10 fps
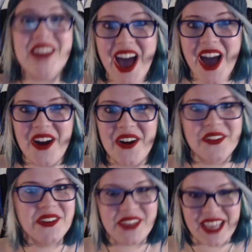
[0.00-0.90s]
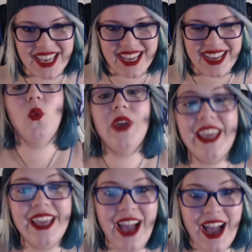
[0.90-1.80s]
No, you can't.
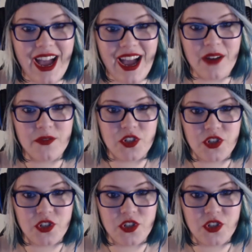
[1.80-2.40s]
We have to